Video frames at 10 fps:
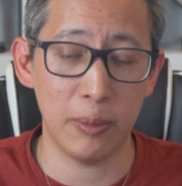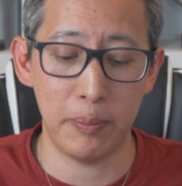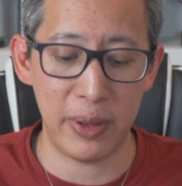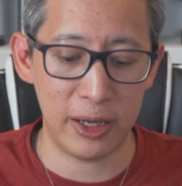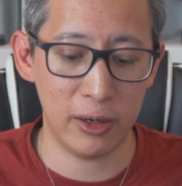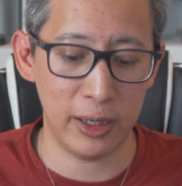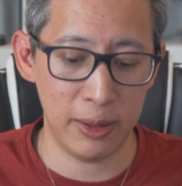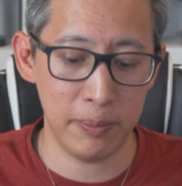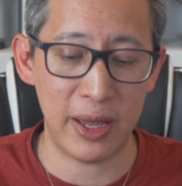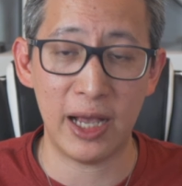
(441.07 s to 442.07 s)
the better
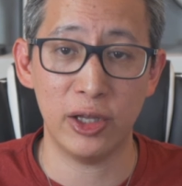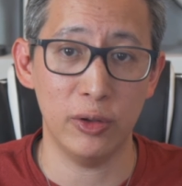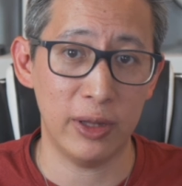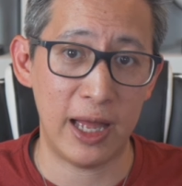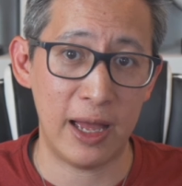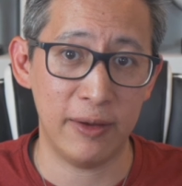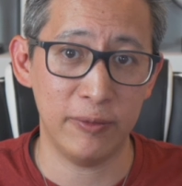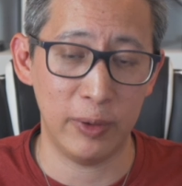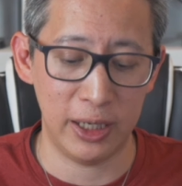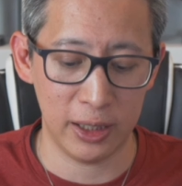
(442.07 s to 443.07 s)
impact you'll
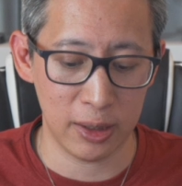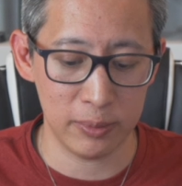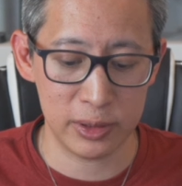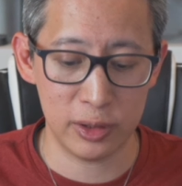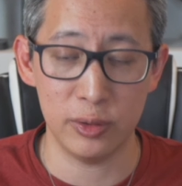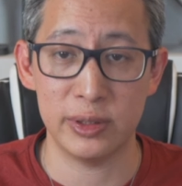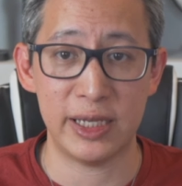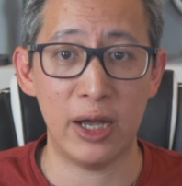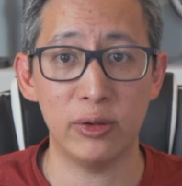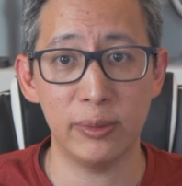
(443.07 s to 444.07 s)
have when it comes to
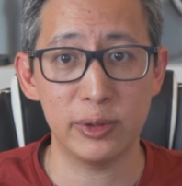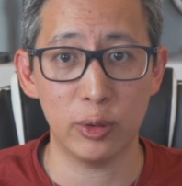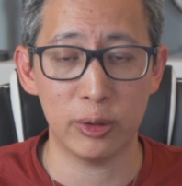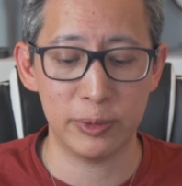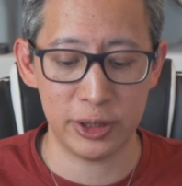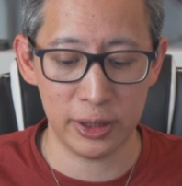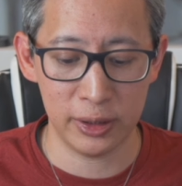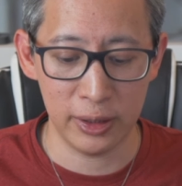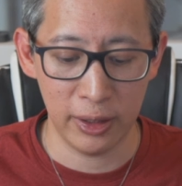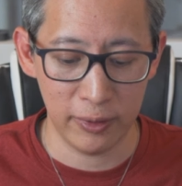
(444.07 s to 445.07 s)
sound
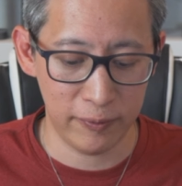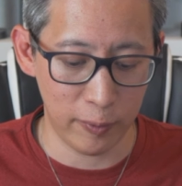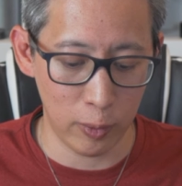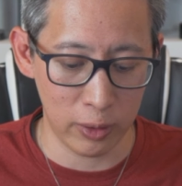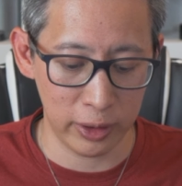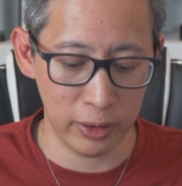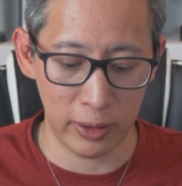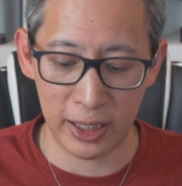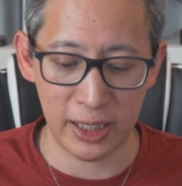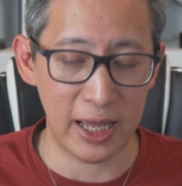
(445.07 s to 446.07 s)
absorption for
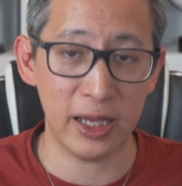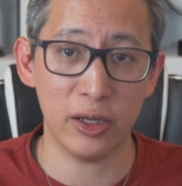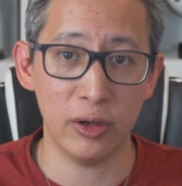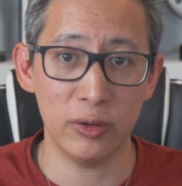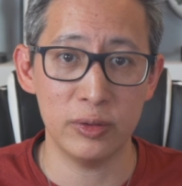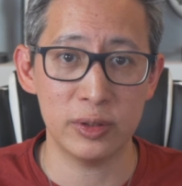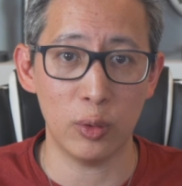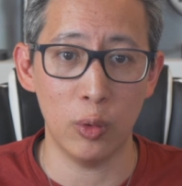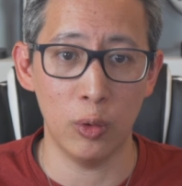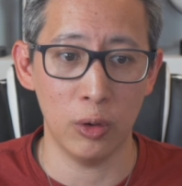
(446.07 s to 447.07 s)
any echoes
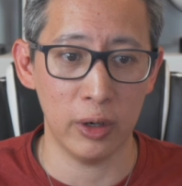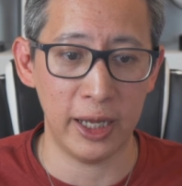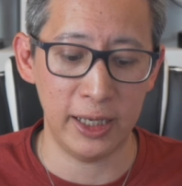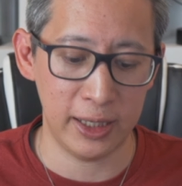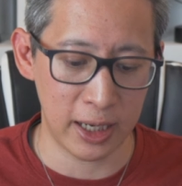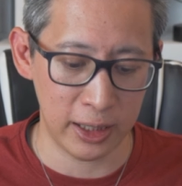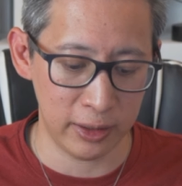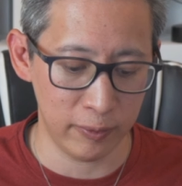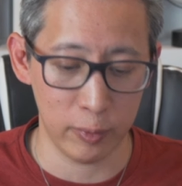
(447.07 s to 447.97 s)
or any kind of